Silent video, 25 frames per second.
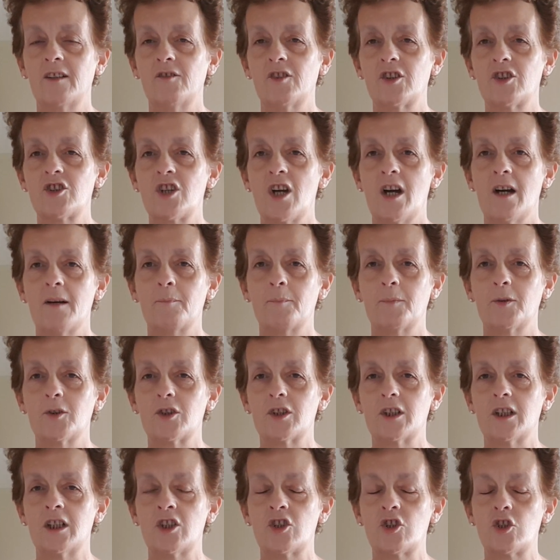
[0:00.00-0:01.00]
give it a shot.
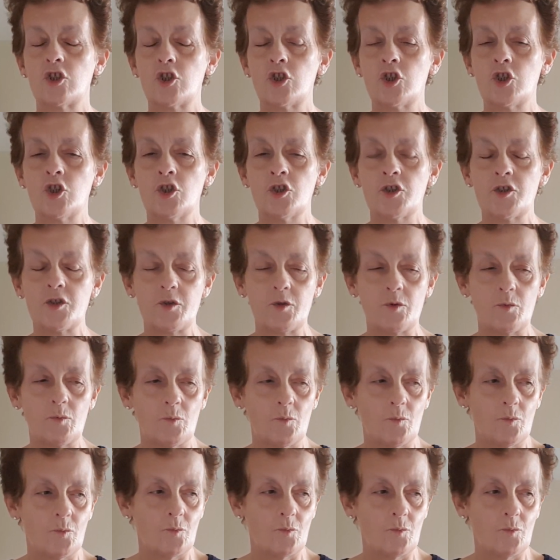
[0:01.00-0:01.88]
But it just